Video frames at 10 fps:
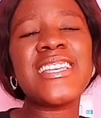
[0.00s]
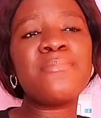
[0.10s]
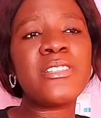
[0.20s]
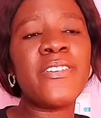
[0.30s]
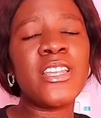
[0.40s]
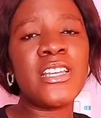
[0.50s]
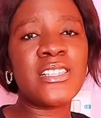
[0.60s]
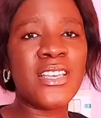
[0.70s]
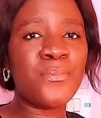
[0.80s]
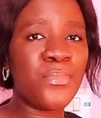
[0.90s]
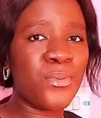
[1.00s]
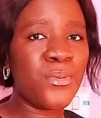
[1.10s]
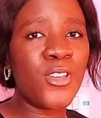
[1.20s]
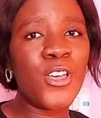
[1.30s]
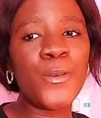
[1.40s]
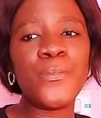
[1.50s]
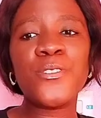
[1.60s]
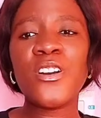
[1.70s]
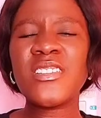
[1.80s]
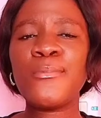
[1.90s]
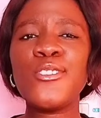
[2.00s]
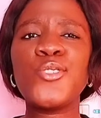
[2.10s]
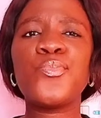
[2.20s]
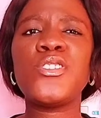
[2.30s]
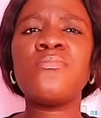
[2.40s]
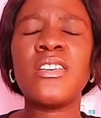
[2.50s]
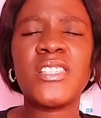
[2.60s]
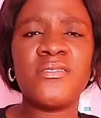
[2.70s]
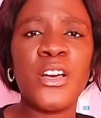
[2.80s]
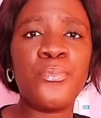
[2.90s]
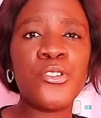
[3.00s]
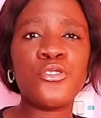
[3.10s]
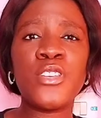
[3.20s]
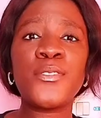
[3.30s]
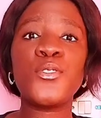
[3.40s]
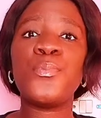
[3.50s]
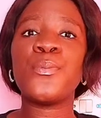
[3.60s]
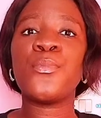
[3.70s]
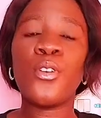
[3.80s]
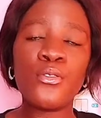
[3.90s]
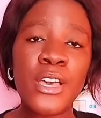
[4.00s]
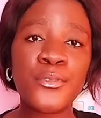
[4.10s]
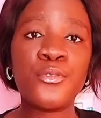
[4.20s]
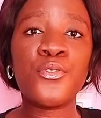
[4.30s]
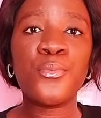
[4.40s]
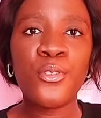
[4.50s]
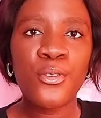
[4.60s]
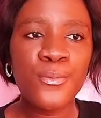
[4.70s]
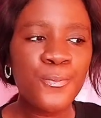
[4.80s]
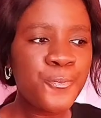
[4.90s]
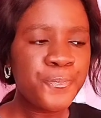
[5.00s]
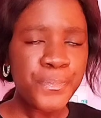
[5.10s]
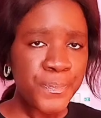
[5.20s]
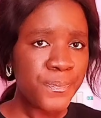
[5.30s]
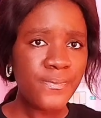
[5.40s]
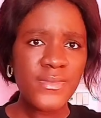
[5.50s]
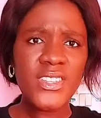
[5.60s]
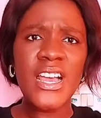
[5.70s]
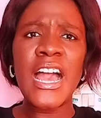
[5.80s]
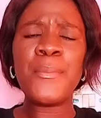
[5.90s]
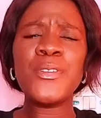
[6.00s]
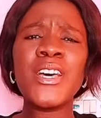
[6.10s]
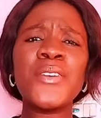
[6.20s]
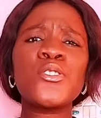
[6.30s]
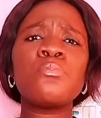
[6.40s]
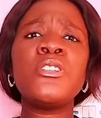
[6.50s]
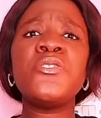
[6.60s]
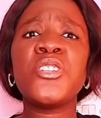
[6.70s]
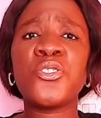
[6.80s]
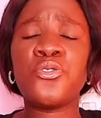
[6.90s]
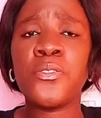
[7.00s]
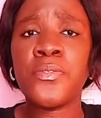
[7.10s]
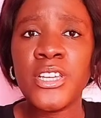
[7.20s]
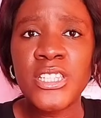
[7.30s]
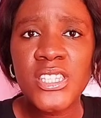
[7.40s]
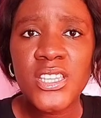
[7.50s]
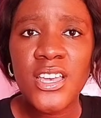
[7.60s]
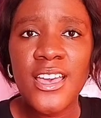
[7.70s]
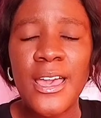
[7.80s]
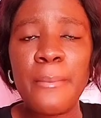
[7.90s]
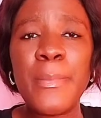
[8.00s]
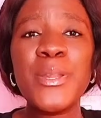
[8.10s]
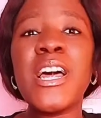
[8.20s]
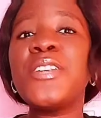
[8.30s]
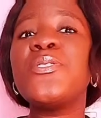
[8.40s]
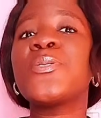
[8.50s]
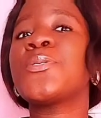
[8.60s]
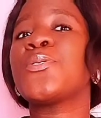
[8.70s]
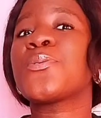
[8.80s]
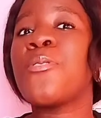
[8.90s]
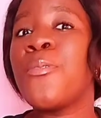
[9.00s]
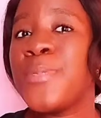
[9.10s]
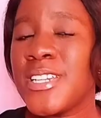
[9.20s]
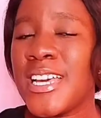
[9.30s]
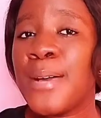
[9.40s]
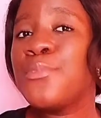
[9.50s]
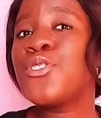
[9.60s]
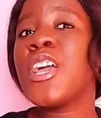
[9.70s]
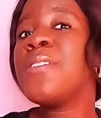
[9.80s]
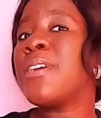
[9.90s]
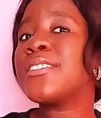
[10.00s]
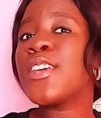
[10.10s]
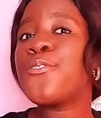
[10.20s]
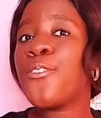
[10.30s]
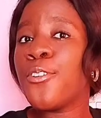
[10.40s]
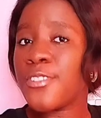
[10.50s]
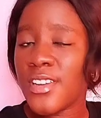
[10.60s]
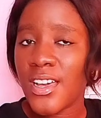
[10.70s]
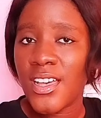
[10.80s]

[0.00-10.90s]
set myself as an example. Because I'm always pushing myself that prayers, you have to be more, you have to do more. I mean, I have so many results to show for it. And then the result is coming, and I'm cheering myself on.